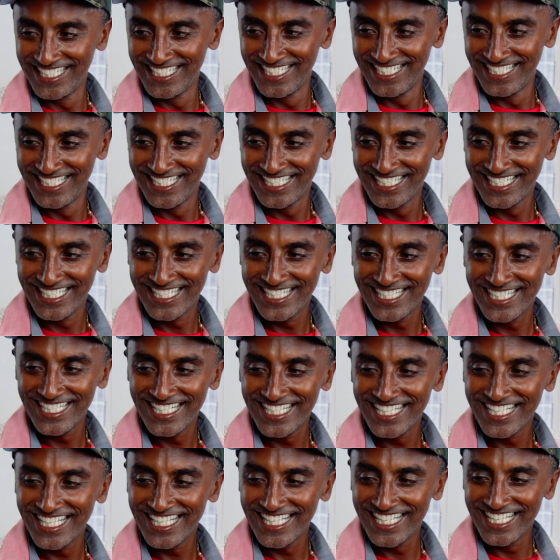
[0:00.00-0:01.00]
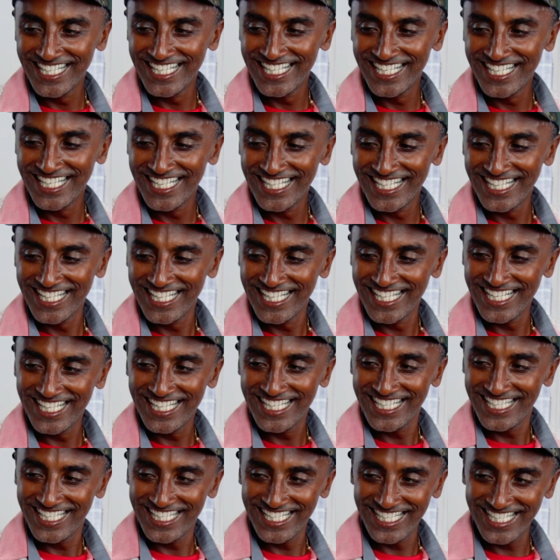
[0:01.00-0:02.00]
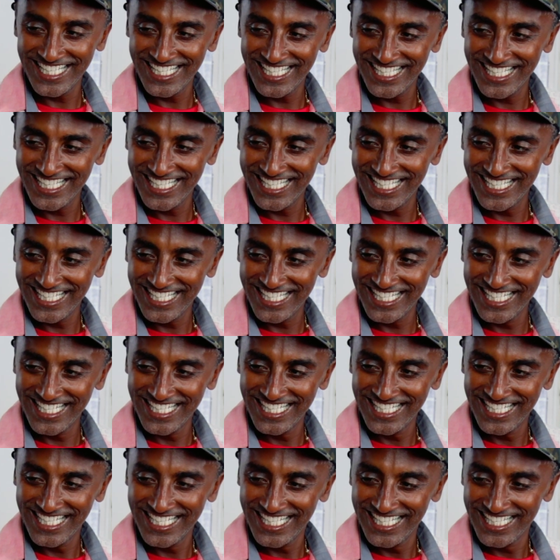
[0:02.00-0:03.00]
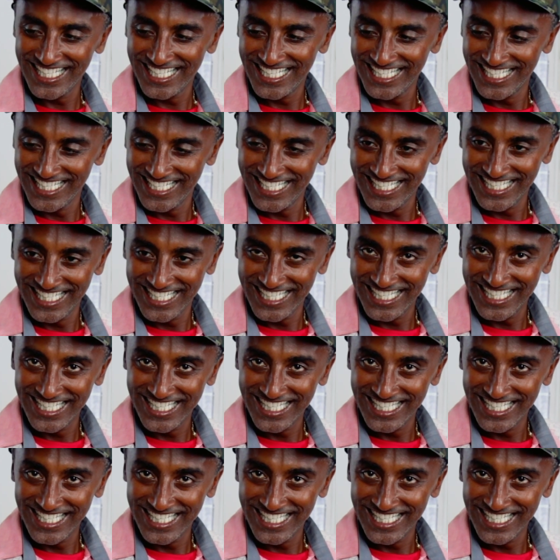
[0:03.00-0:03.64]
(not speaking)